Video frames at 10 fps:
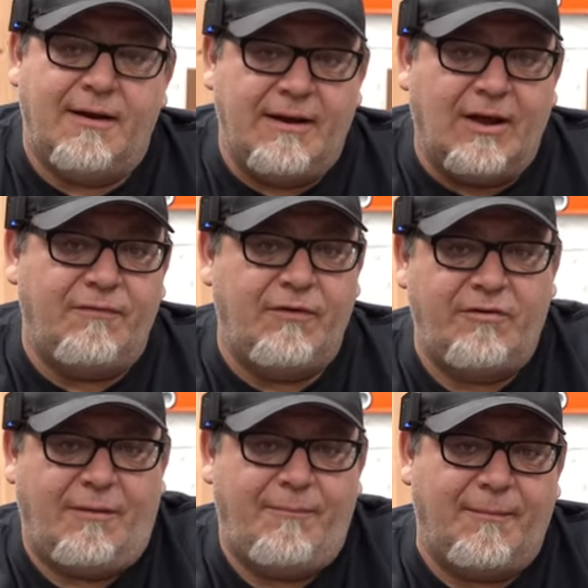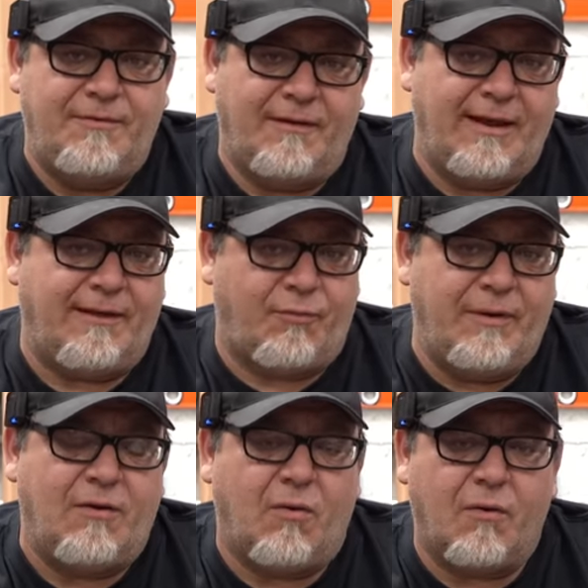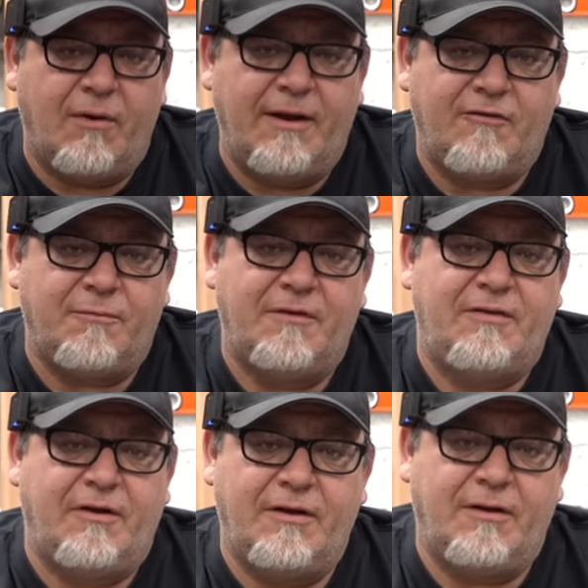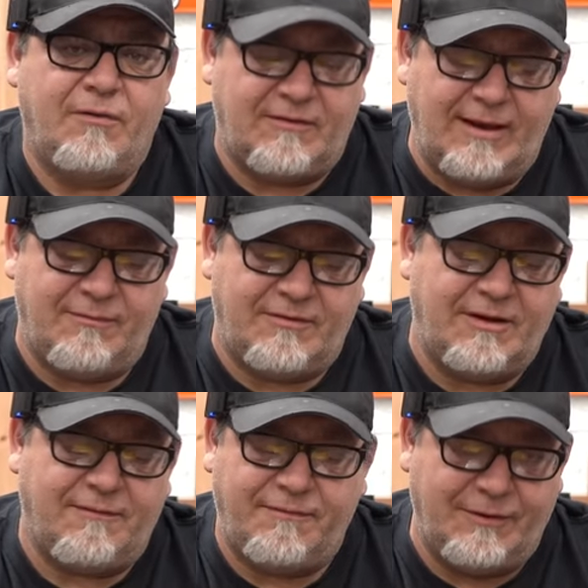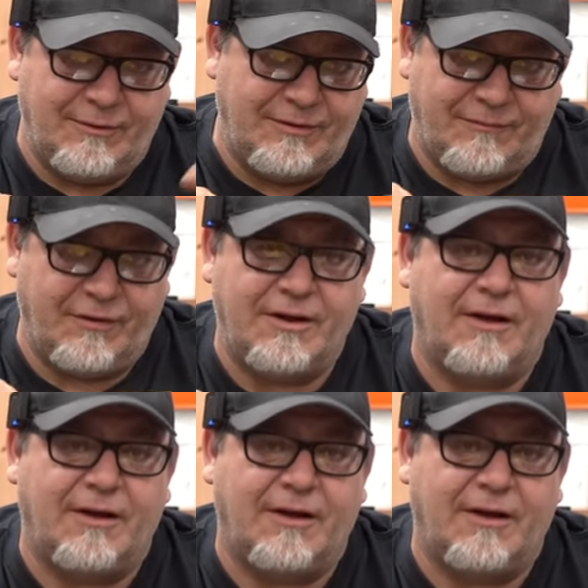Now, if you jump up to like three quarter inch material, same stuff, you know, different